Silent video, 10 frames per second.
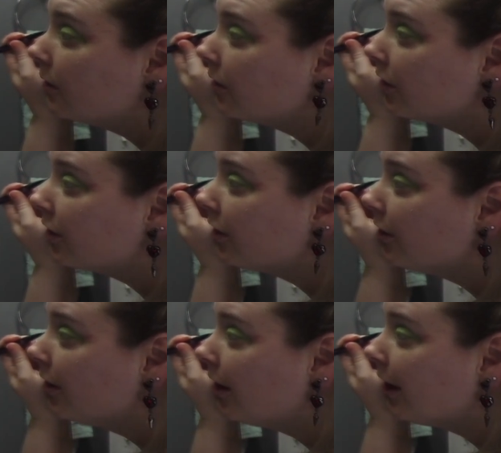just a
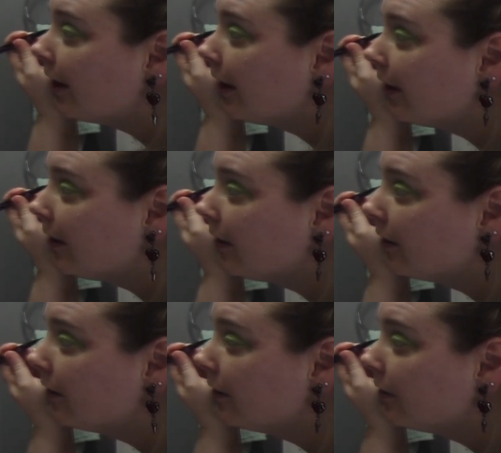line
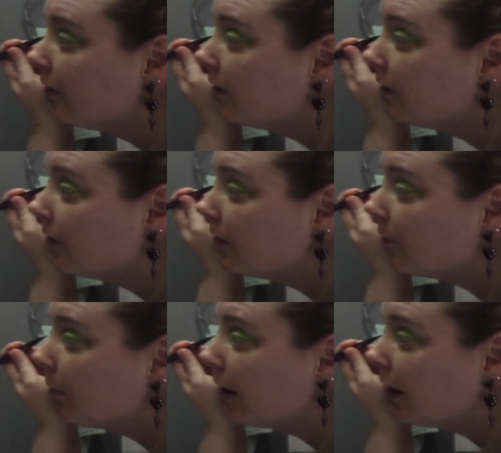
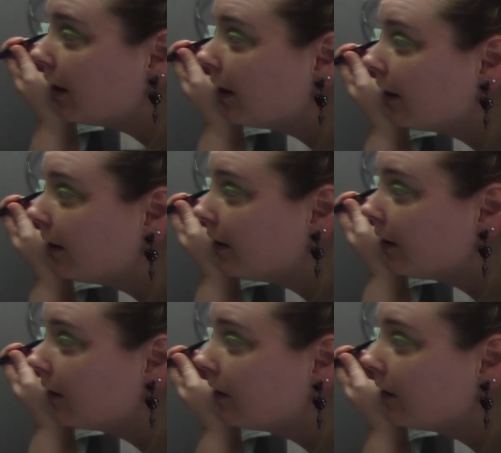in my eyes.